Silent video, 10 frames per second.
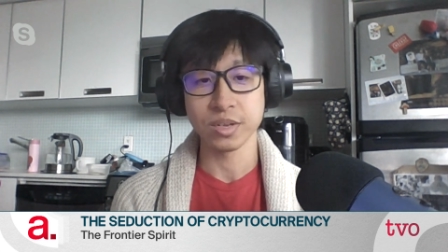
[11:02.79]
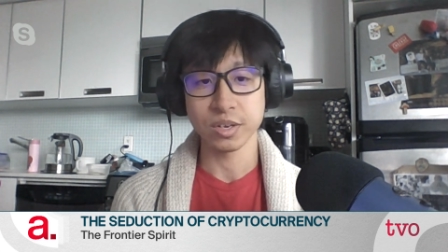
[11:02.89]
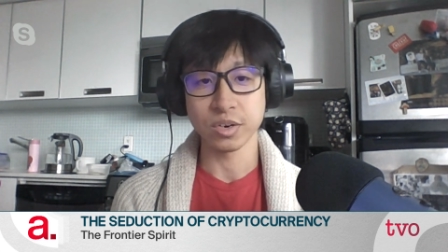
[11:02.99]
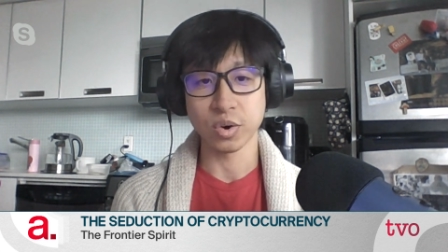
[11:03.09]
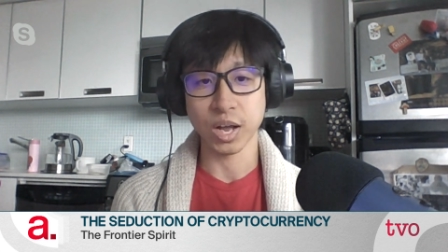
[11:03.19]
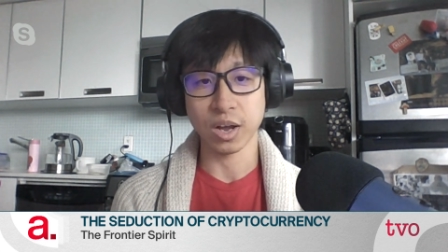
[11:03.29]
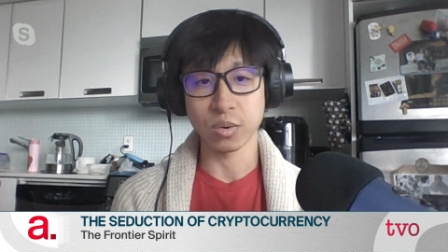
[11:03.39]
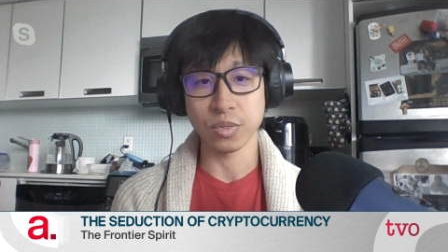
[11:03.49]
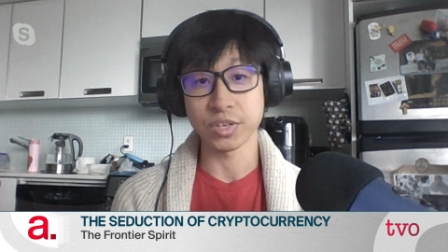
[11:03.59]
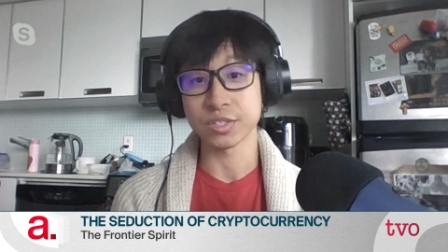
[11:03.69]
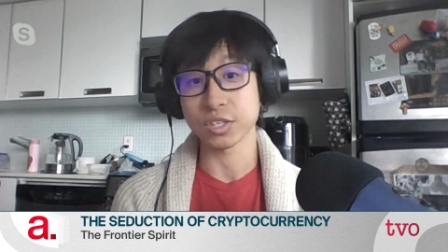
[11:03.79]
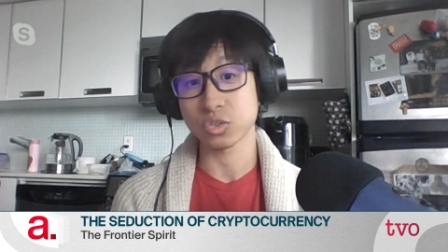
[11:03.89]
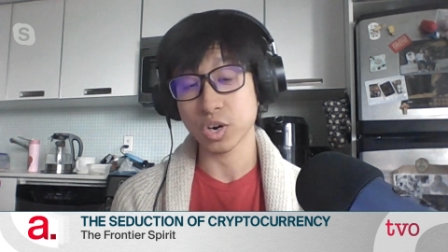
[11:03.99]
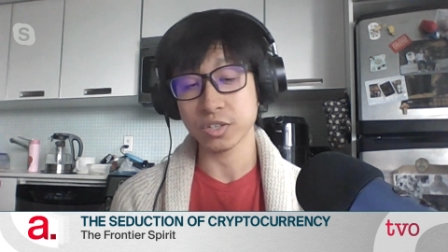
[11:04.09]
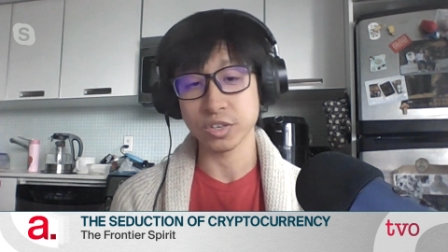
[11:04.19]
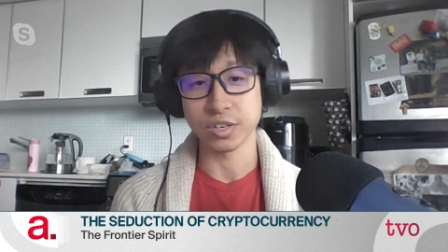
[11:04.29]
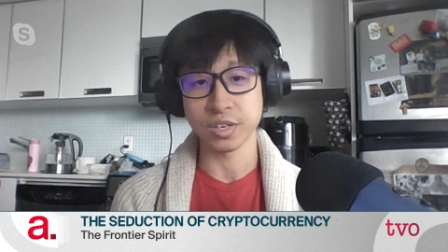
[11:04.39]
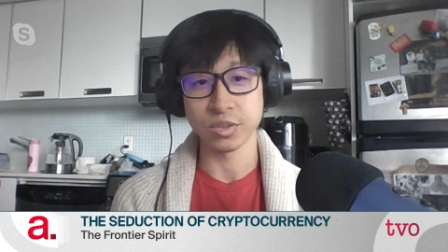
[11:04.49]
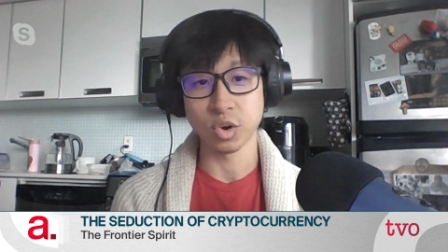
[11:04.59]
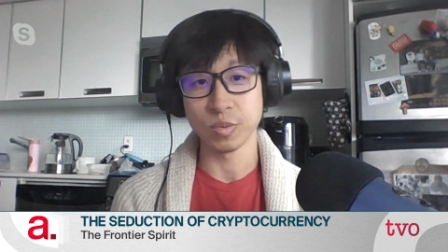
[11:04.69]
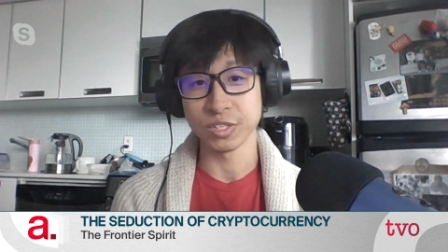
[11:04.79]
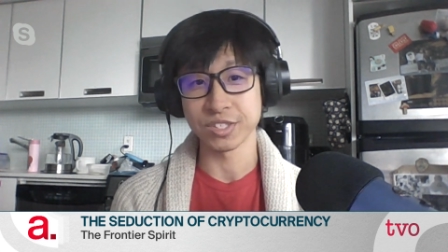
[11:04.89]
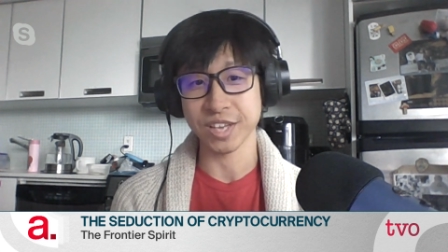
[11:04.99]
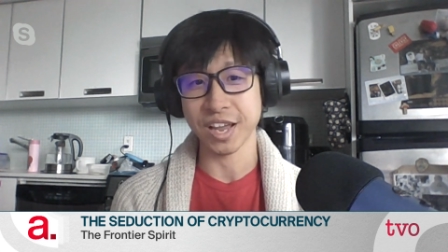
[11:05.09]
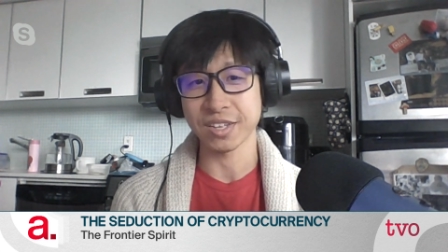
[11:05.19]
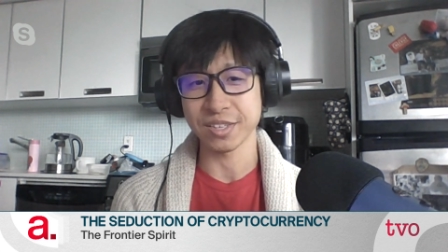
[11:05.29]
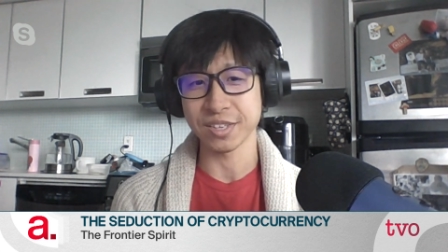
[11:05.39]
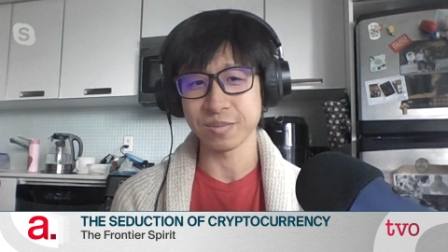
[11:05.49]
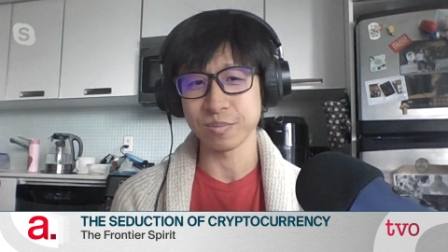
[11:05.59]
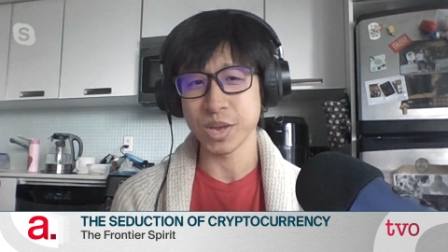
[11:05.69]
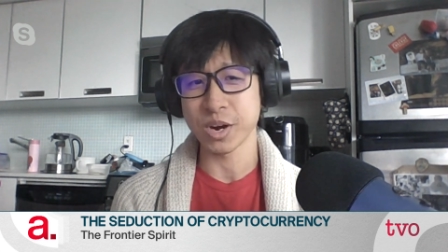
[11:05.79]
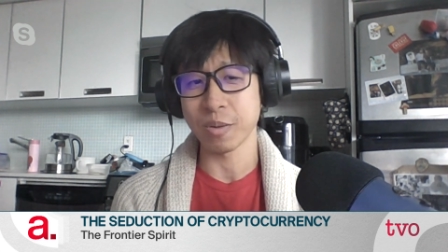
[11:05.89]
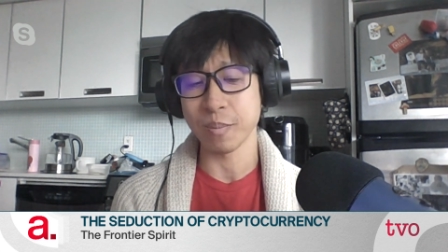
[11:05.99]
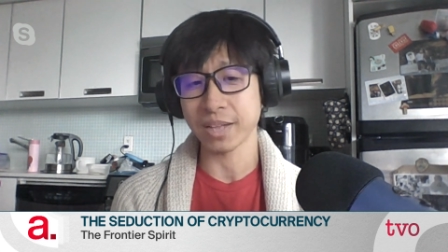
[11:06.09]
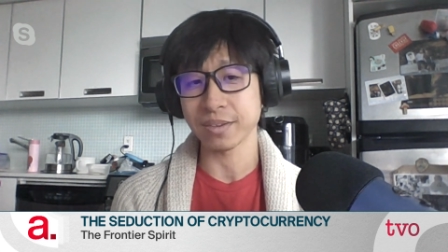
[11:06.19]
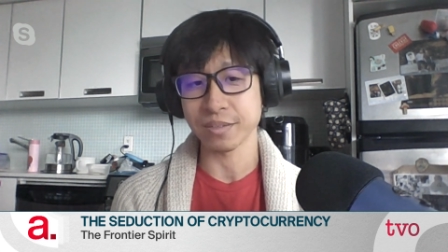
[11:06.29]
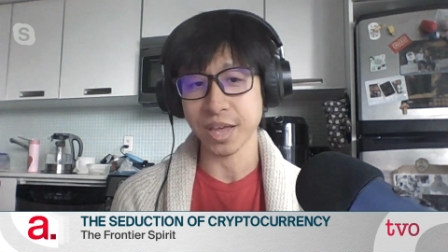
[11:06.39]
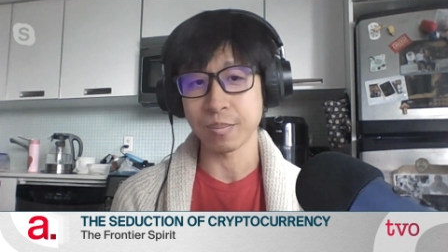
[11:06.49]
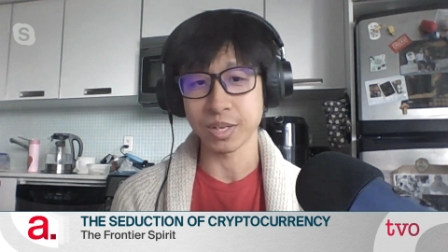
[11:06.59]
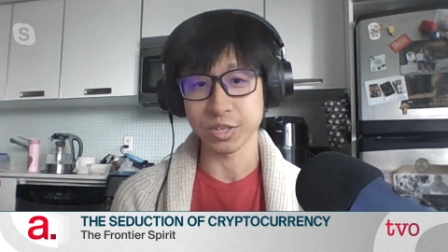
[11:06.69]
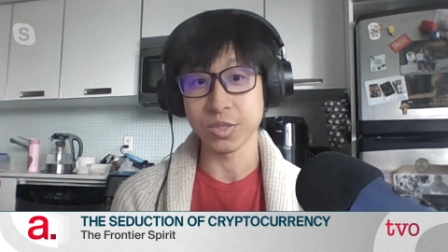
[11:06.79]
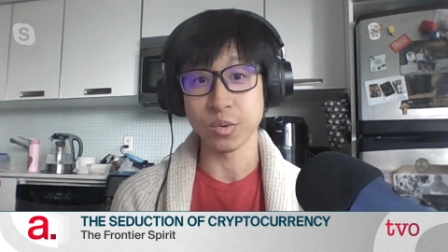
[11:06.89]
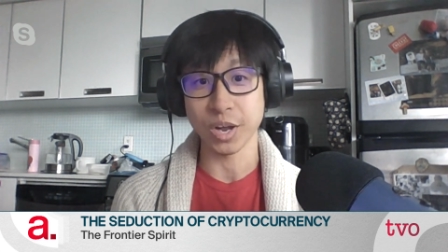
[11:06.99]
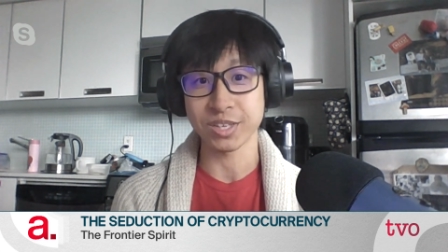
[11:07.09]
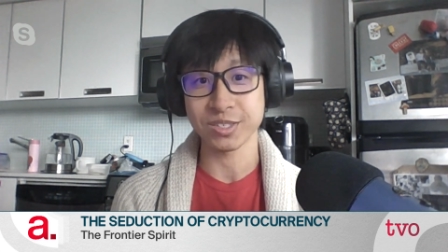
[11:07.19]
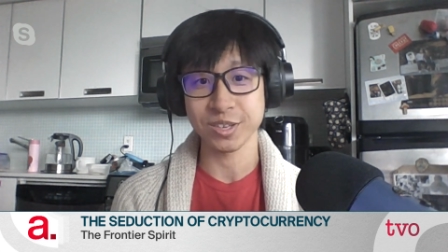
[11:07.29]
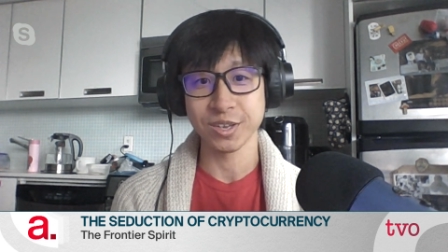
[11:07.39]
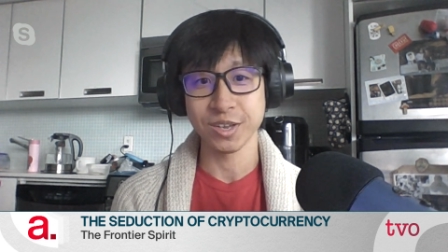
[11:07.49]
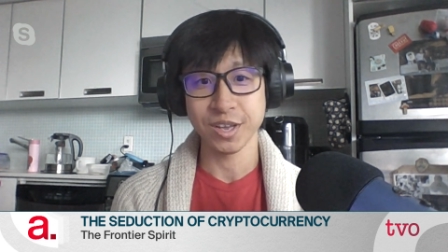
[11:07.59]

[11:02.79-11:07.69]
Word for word: You know, how things are structured in normal society, it may not matter that much in the West.